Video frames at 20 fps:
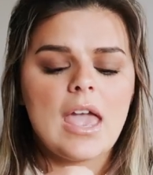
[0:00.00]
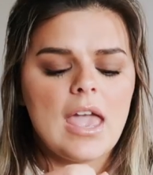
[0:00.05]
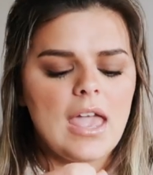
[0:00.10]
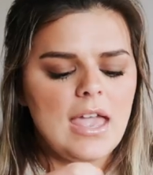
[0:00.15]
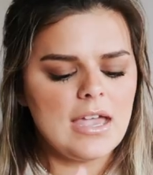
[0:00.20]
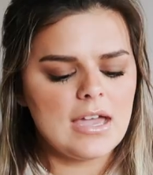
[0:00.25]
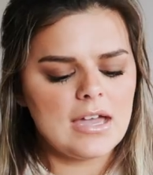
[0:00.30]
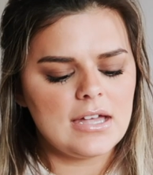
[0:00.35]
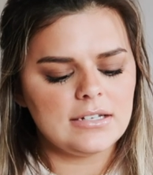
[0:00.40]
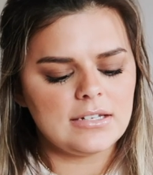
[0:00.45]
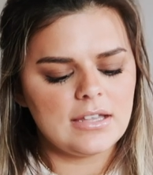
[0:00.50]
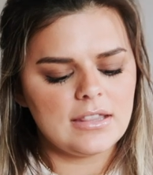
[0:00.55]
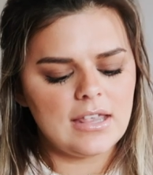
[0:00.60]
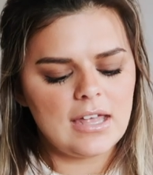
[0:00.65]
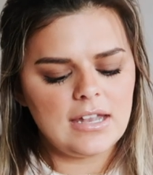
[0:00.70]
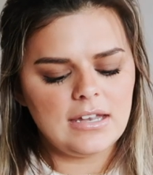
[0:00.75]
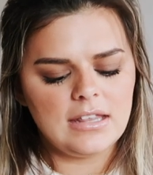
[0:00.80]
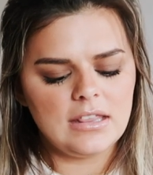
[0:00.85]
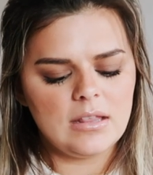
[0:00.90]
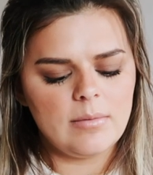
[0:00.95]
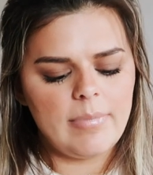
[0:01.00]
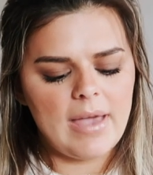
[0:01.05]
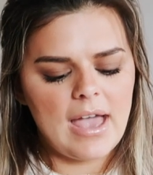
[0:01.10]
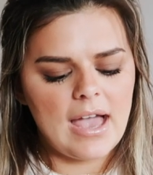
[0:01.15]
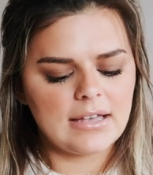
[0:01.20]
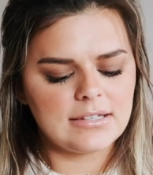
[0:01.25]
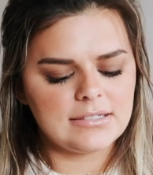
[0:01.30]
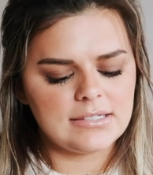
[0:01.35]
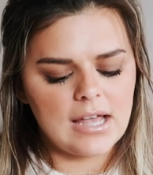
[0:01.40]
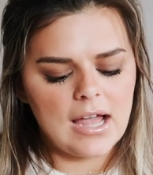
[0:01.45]
And then in the
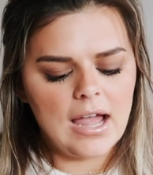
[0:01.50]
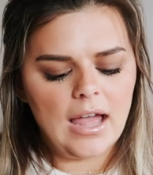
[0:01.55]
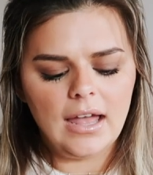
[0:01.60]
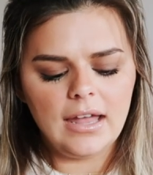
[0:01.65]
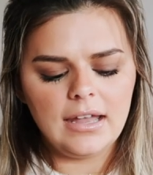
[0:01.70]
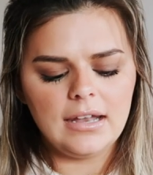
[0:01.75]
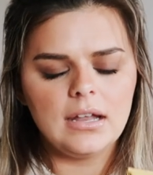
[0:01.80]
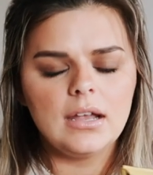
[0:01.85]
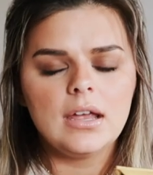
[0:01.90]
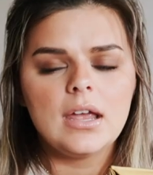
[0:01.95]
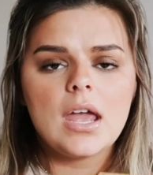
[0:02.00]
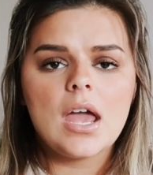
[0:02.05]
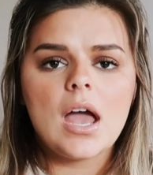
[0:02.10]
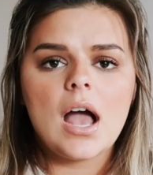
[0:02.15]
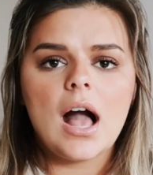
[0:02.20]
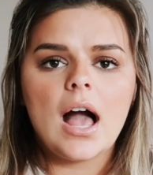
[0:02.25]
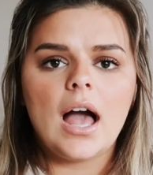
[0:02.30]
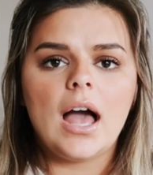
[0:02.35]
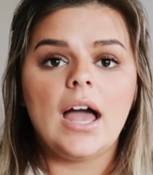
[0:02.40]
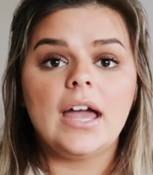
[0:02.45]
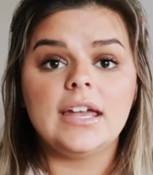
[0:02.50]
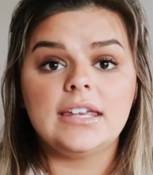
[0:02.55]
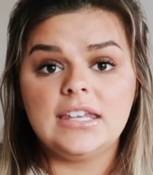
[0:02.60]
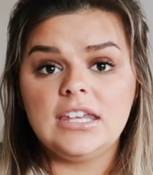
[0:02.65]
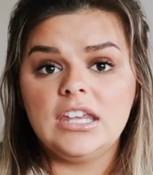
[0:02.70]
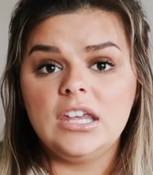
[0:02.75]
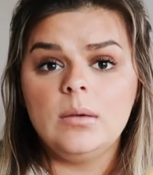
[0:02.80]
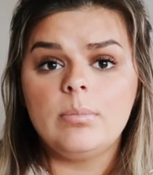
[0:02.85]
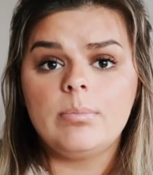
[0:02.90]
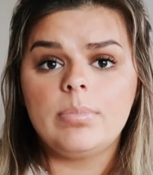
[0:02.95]
back side, I
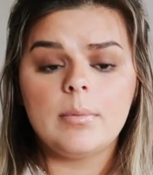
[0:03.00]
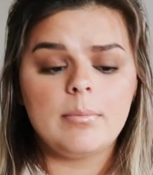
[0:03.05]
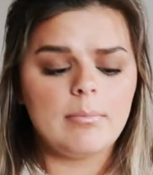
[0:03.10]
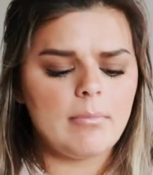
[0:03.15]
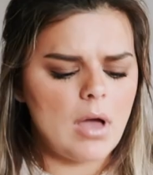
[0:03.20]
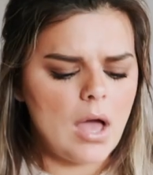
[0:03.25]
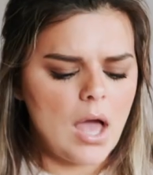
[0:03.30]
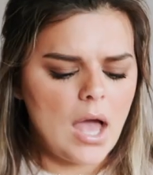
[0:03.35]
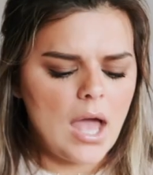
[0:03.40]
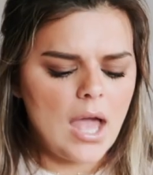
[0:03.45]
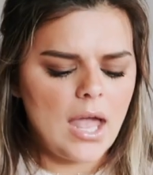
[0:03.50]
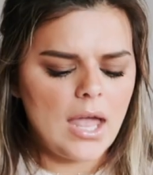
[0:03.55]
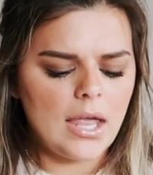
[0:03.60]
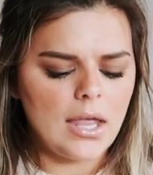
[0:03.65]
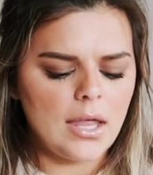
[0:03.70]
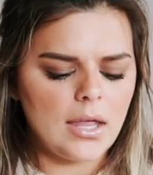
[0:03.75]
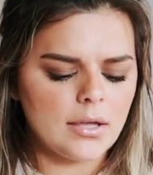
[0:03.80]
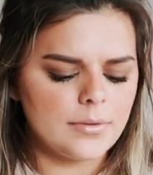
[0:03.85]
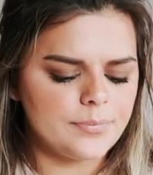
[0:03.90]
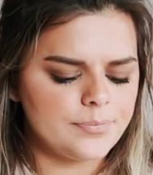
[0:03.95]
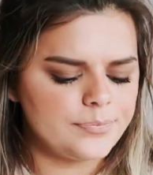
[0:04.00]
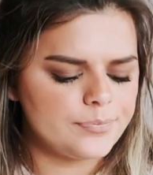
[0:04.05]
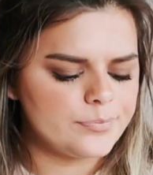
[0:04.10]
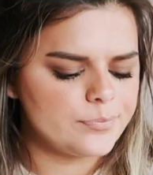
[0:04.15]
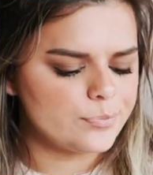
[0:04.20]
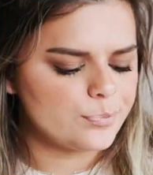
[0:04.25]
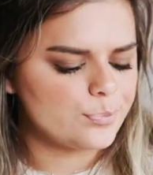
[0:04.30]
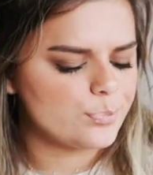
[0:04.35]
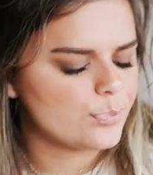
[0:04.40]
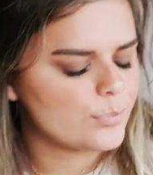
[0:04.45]
keep my
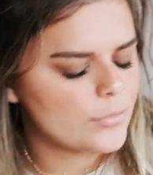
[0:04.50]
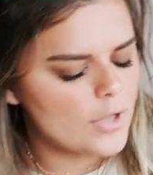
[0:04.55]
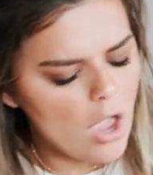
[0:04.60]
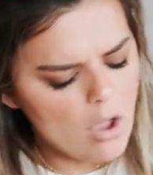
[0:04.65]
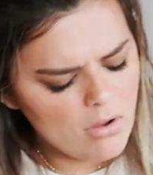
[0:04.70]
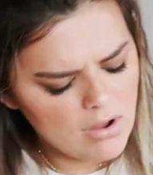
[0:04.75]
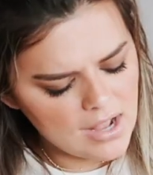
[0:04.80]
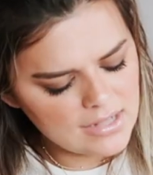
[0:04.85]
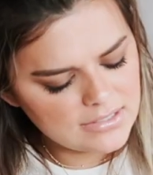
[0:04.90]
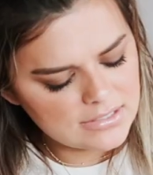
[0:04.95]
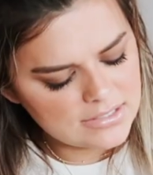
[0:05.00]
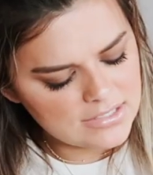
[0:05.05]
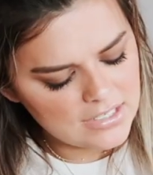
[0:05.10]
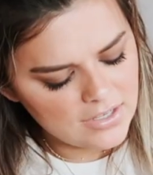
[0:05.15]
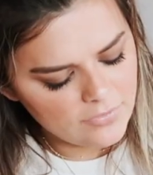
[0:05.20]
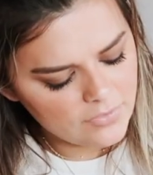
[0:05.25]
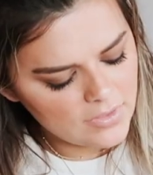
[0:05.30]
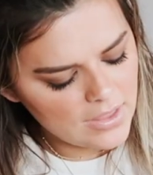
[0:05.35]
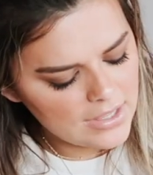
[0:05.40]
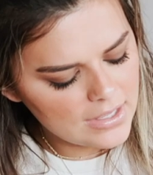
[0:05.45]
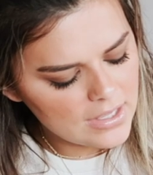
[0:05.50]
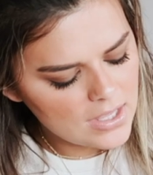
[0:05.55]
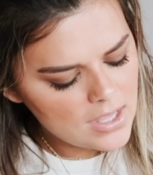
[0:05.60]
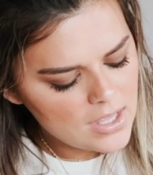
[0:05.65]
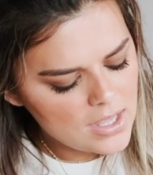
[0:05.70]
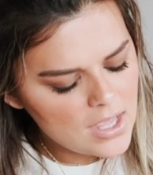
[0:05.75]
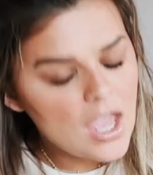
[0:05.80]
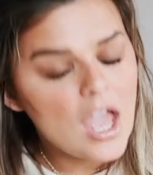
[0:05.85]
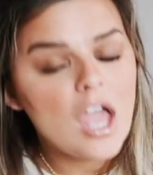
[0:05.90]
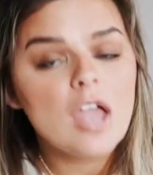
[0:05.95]
all kinds of stuff. Like
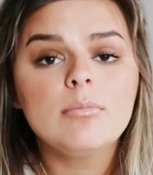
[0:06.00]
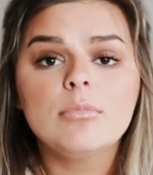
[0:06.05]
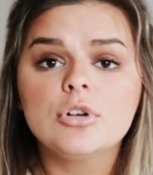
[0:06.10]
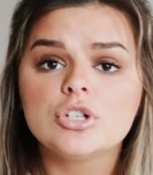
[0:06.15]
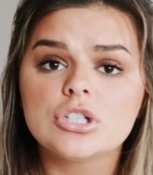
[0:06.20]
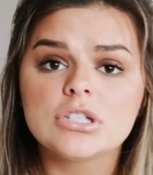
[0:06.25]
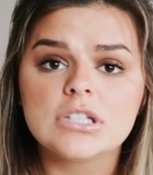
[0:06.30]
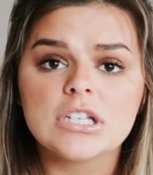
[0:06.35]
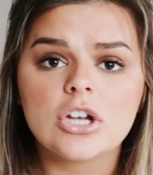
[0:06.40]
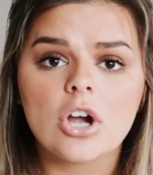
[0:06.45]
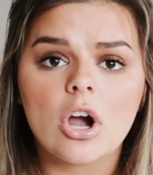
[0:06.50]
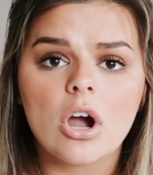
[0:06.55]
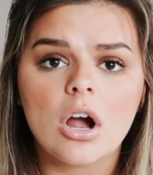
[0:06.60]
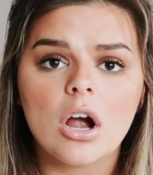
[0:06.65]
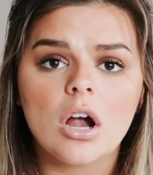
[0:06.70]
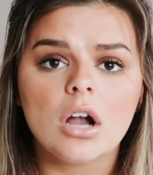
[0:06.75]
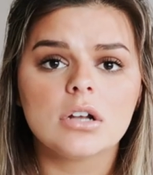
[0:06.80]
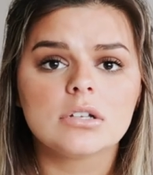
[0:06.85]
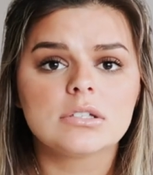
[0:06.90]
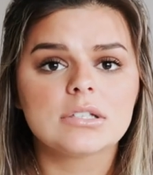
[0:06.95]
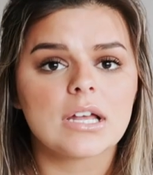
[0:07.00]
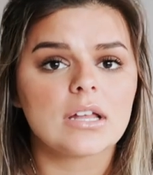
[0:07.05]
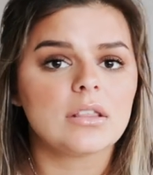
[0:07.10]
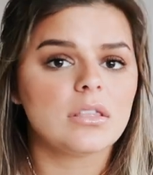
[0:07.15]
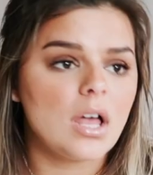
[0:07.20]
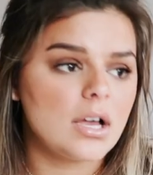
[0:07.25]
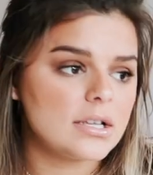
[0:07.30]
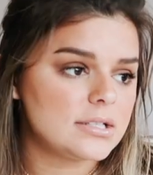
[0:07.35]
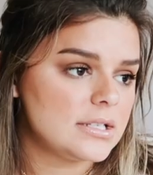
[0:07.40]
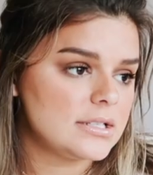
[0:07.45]
emergency cards, like
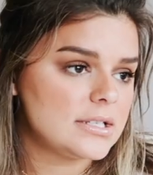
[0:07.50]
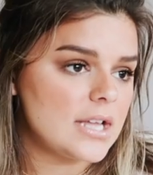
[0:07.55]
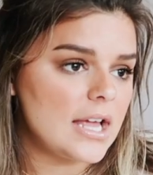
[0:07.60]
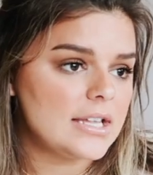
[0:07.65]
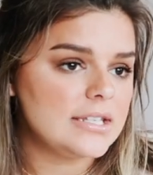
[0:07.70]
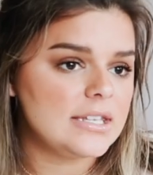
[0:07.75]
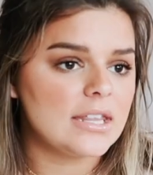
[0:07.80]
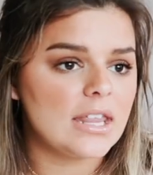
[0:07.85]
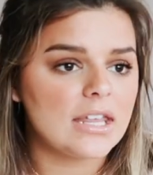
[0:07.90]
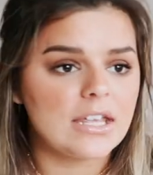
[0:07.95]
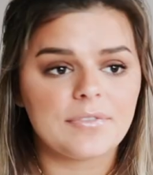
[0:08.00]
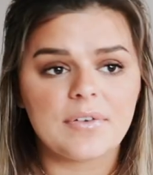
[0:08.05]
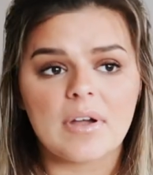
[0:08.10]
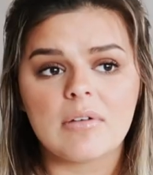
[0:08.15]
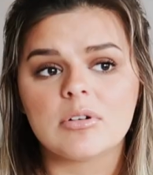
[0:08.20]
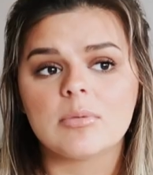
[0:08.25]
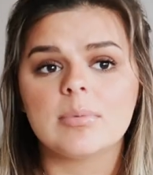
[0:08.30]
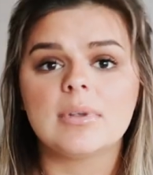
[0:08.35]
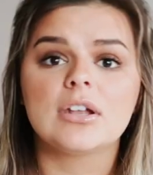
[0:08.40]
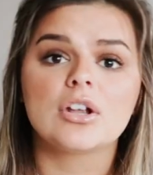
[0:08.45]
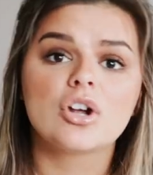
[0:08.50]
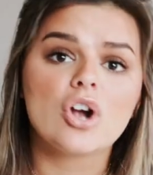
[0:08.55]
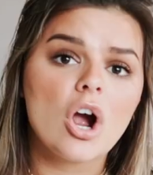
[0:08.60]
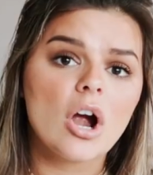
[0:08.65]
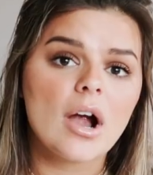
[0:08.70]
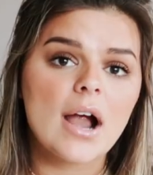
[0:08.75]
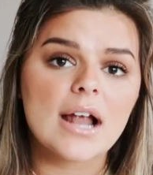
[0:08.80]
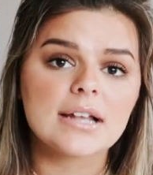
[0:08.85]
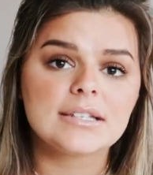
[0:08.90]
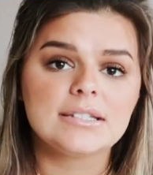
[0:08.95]
Lux's ID, like if I were to be in a
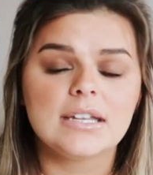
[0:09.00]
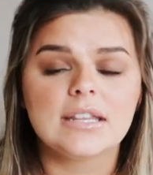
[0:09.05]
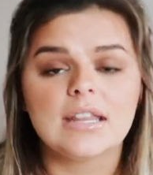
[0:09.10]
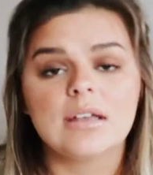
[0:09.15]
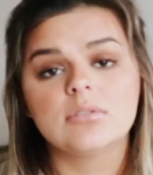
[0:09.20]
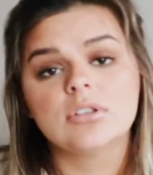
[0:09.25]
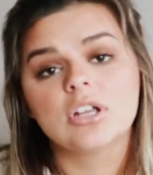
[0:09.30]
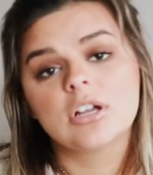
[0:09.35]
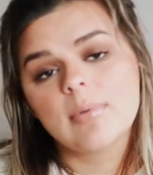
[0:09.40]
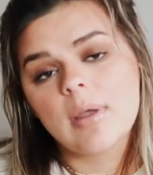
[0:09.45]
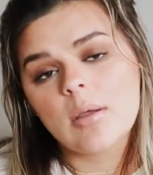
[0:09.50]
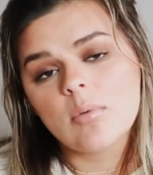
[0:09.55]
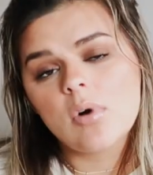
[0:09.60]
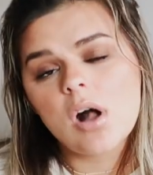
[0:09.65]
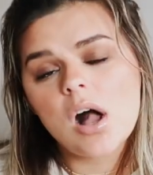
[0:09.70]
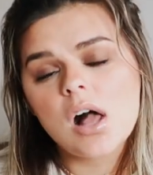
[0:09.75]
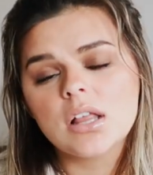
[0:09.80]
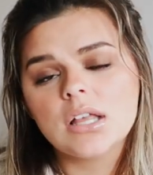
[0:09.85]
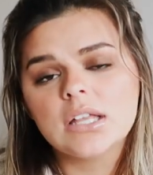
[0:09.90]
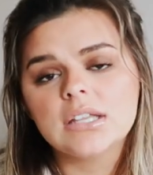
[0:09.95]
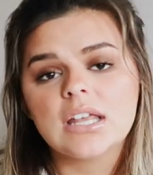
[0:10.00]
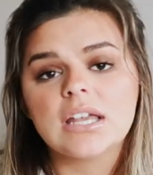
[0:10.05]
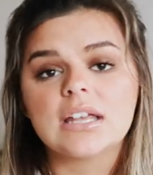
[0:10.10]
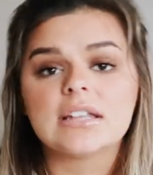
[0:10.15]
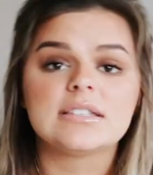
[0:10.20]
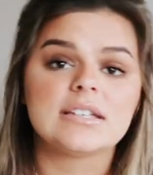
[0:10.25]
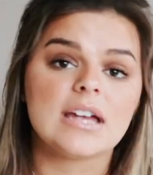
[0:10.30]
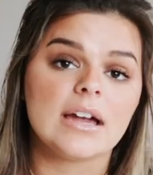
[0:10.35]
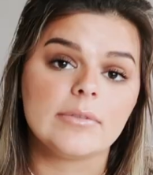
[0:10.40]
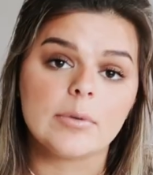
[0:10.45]
car accident, they would look at my wallet. They
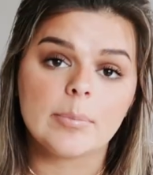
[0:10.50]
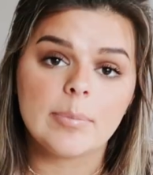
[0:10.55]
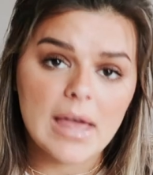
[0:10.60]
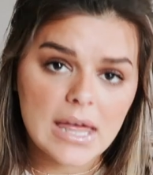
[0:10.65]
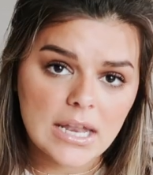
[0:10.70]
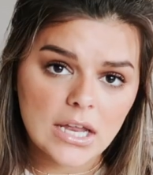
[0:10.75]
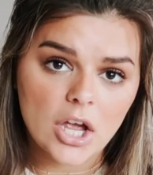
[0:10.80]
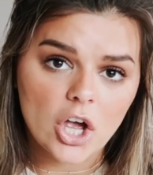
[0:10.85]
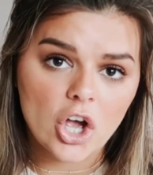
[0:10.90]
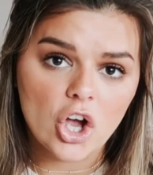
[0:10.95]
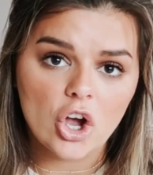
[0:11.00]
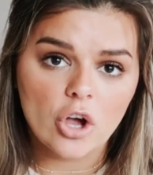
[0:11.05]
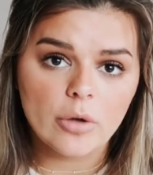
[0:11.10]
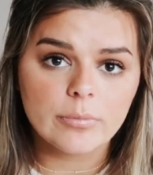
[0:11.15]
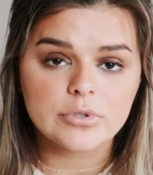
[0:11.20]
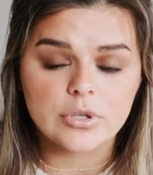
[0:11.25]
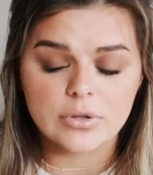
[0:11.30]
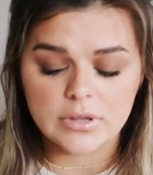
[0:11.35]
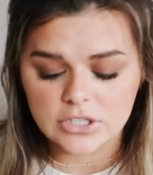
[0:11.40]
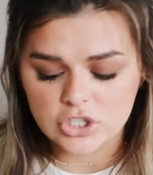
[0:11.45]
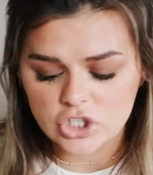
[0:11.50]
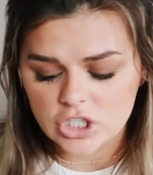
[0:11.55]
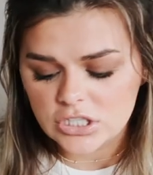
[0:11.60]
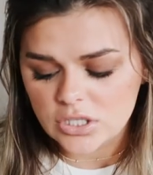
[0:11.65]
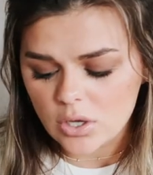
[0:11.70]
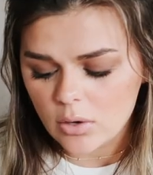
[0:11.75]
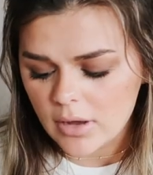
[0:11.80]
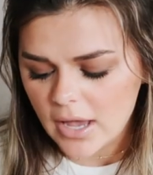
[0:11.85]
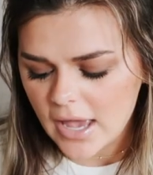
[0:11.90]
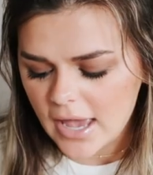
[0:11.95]
can see I have a pet at home so that she's
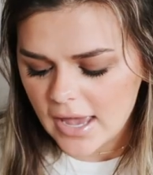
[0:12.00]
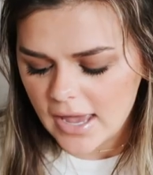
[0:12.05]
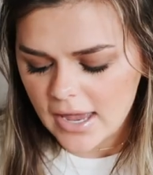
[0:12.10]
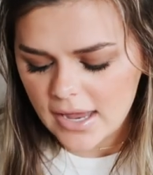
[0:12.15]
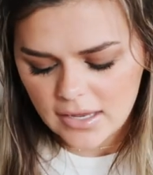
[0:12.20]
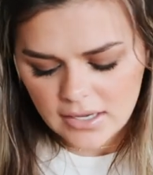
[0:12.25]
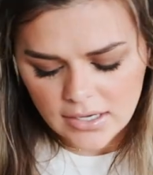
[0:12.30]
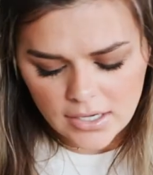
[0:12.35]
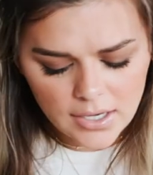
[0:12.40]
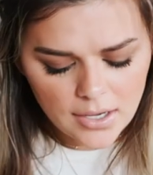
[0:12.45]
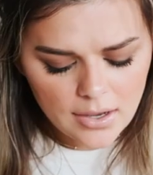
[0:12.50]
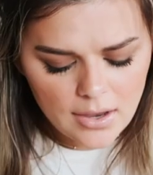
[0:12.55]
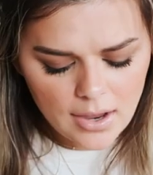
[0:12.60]
okay